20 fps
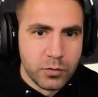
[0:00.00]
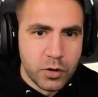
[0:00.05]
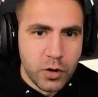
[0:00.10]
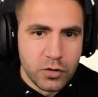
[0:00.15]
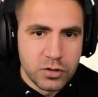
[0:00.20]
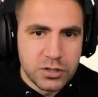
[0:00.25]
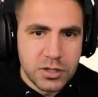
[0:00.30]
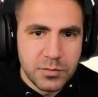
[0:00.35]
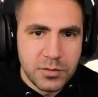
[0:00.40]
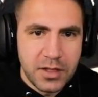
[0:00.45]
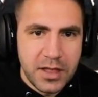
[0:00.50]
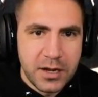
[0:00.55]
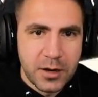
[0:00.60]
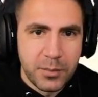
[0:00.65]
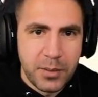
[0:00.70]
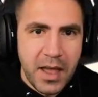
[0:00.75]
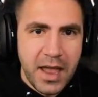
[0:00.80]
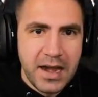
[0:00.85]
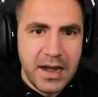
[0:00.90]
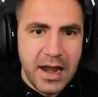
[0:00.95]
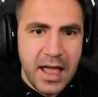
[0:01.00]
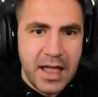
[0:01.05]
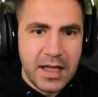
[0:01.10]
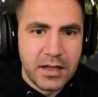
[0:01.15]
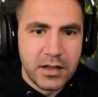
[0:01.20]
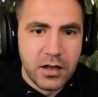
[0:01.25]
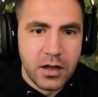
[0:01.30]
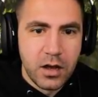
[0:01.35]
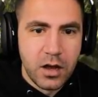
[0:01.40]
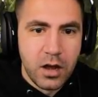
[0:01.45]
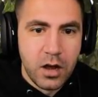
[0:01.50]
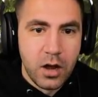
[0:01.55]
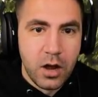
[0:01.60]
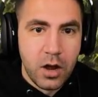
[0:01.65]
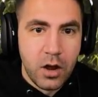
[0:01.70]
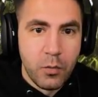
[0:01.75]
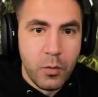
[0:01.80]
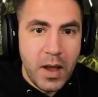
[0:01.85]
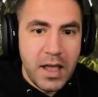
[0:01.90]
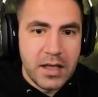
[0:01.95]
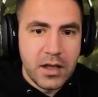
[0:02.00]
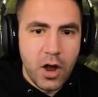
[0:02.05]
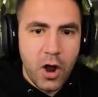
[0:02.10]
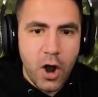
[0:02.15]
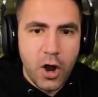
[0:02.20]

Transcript: Goat Simulator Payday. Wait,